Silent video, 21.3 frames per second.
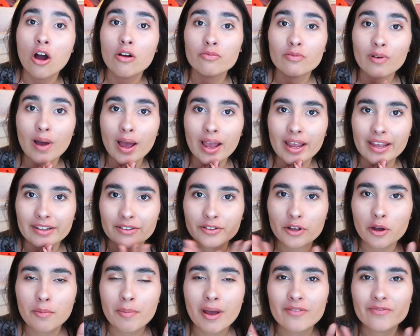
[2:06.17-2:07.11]
Alright,
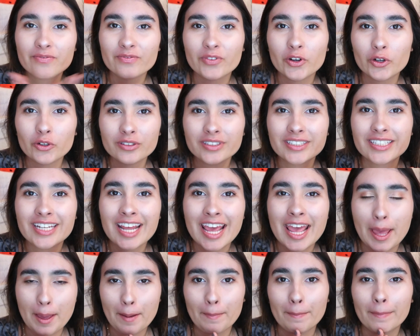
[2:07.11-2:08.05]
so my first
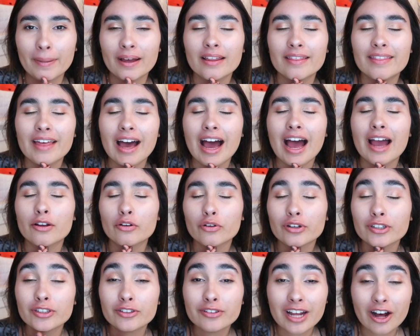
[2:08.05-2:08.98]
tip that I'm
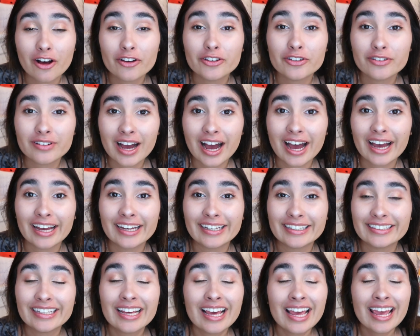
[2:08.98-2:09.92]
going to tell you
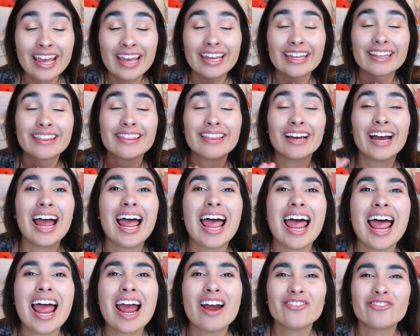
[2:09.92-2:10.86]
guys is that
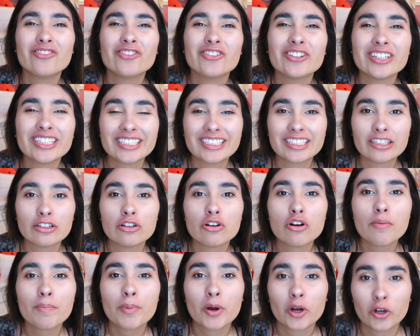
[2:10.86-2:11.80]
every
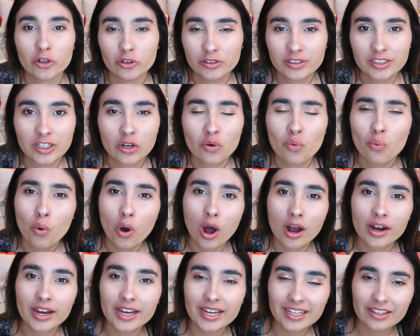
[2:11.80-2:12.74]
single person
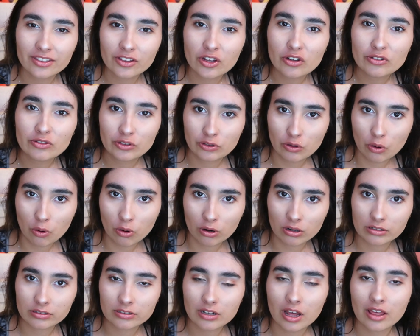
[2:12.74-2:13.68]
walking in the
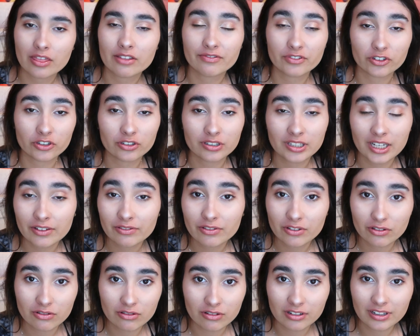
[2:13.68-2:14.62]
doors on the first day
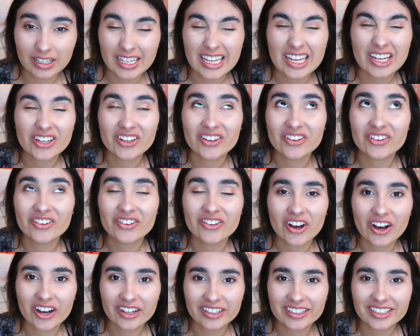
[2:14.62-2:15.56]
of school is
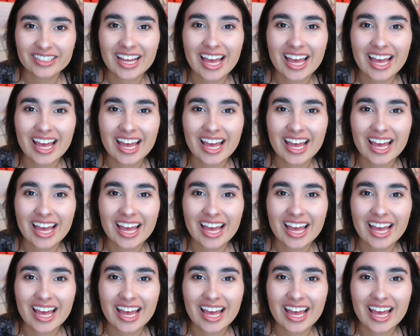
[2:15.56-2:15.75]
just